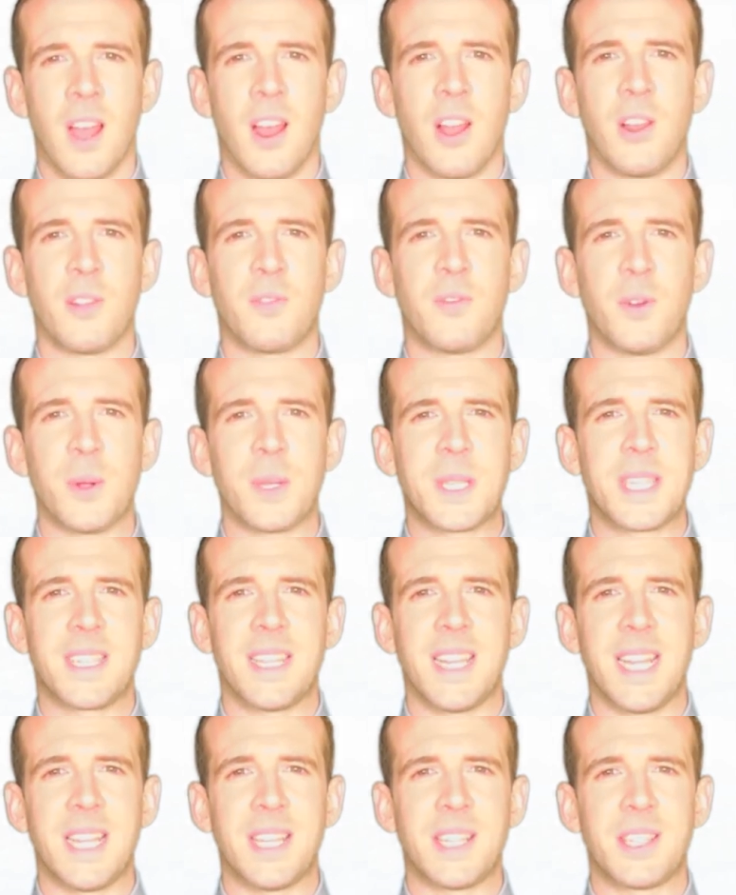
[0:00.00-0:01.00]
I look forward to
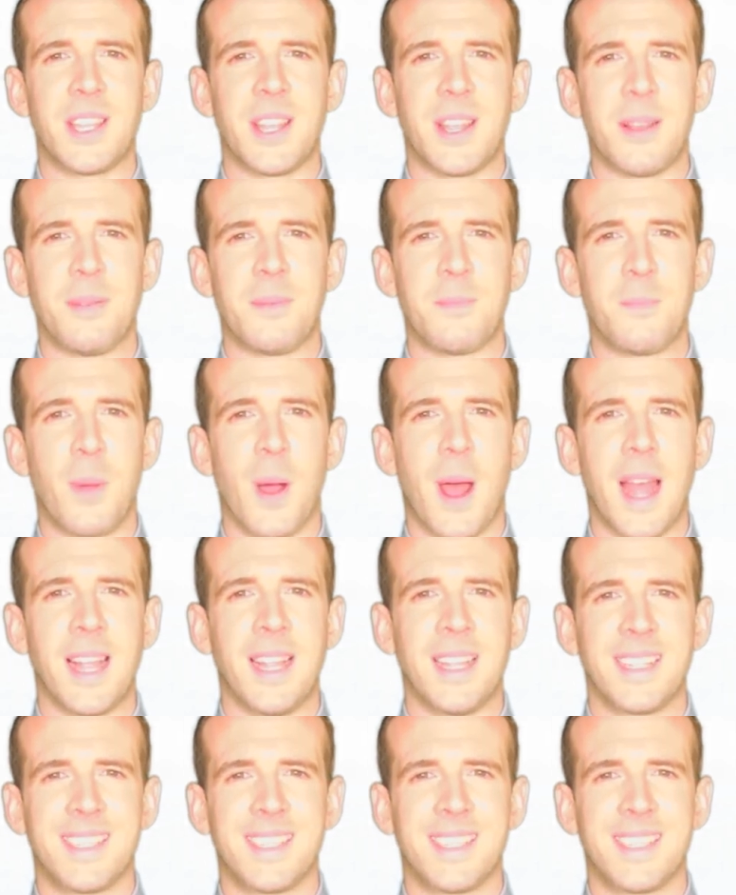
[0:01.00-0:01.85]
seeing you soon. Bye.